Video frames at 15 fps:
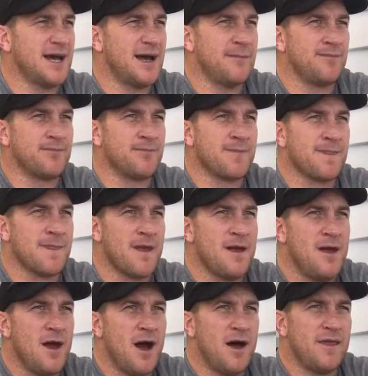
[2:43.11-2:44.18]

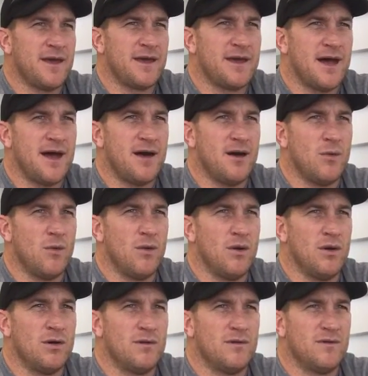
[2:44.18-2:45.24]
I think
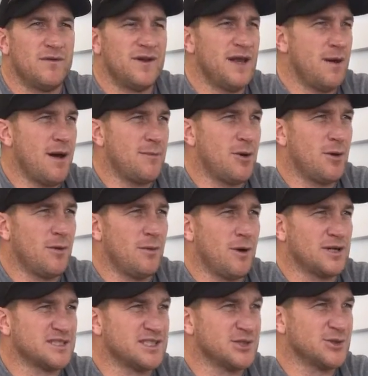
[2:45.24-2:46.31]
Viliamu
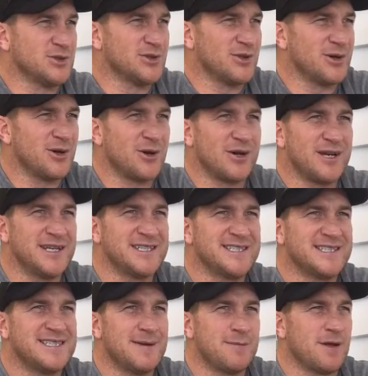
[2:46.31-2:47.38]
Wangasadodo got an
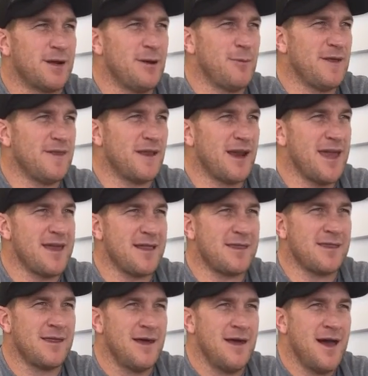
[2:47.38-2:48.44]
intercept, and he went the
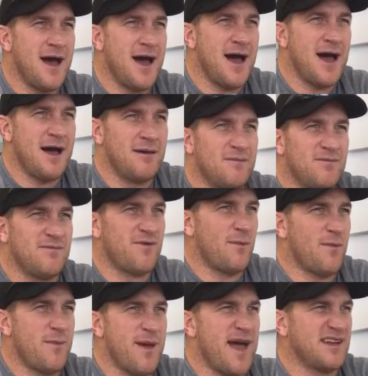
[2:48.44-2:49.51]
length
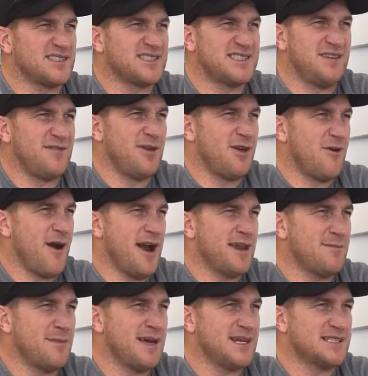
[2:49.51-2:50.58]
from about 70 or
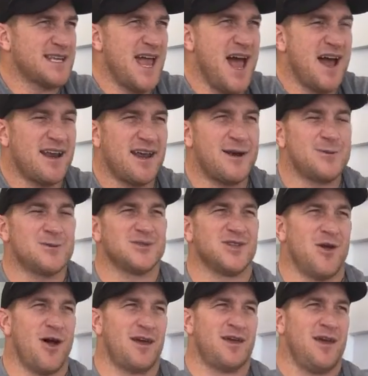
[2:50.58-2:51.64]
80 metres out, and it
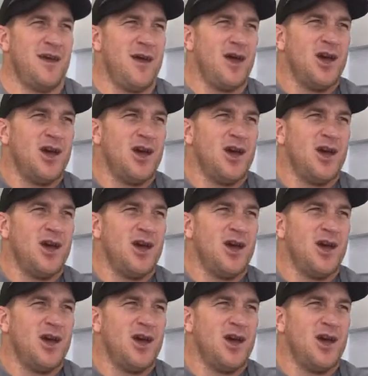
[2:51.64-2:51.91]
was like,